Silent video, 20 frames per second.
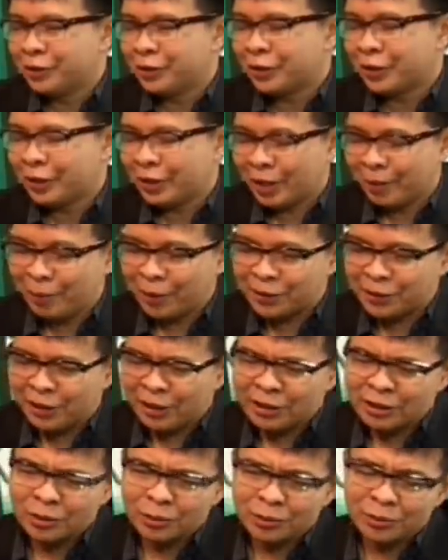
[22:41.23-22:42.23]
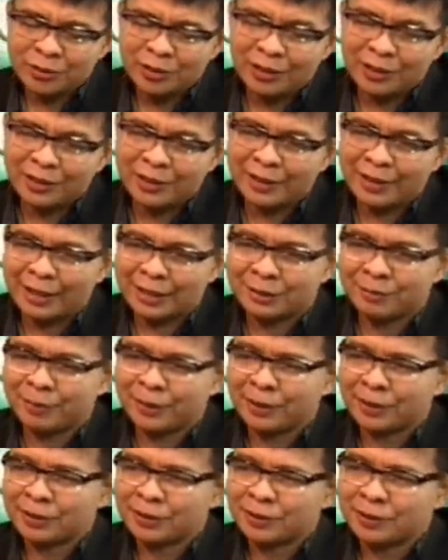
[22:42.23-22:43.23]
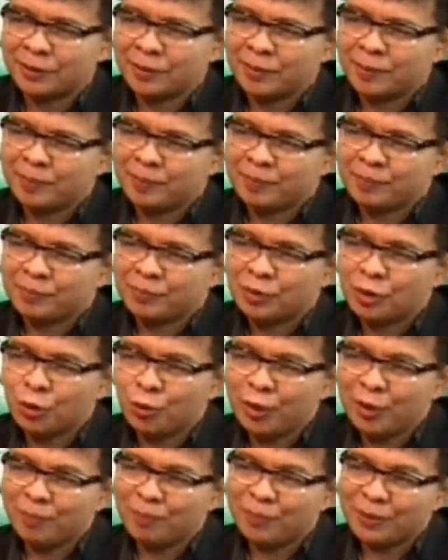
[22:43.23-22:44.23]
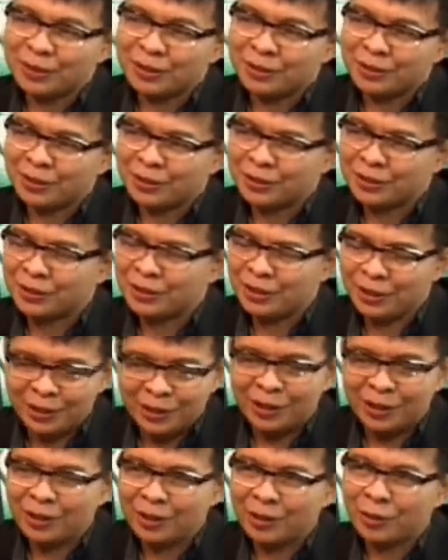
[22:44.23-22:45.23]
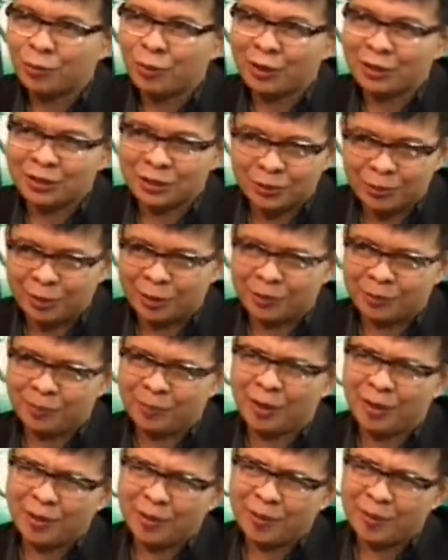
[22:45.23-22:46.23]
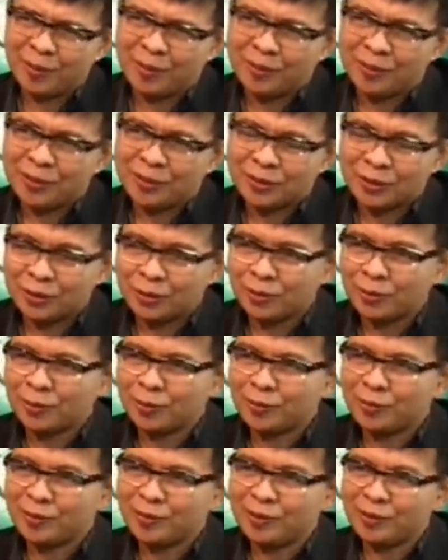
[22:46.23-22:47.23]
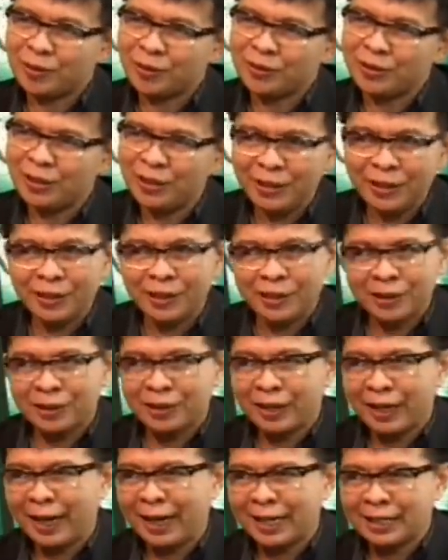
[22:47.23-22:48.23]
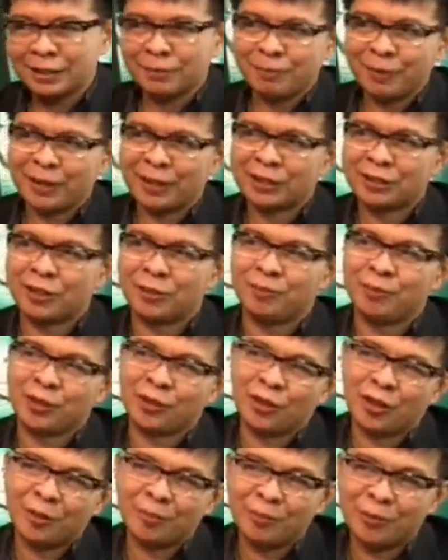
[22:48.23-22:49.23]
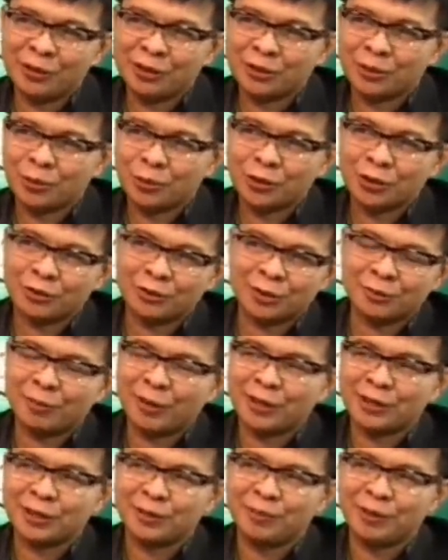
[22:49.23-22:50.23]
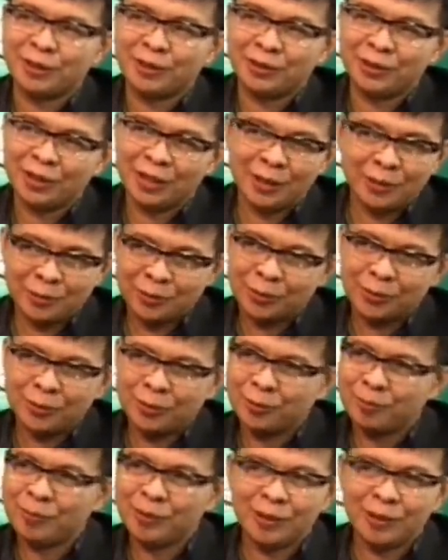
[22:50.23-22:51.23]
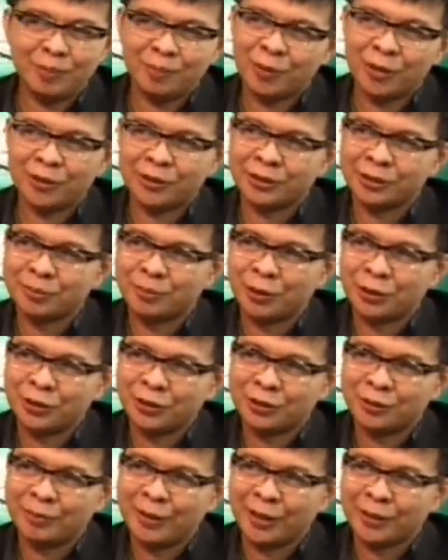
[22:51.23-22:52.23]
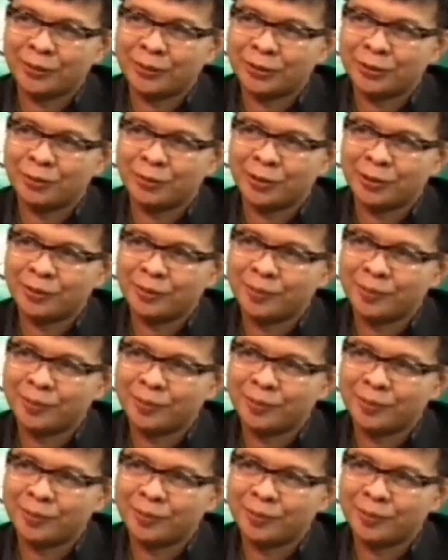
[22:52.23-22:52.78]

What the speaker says: economic side. Let's go to the legal aspects. Doing business legally and what is right. So on the legal aspects of the corporate social responsibility, how do Philip Morris Fortune Tobacco is doing it?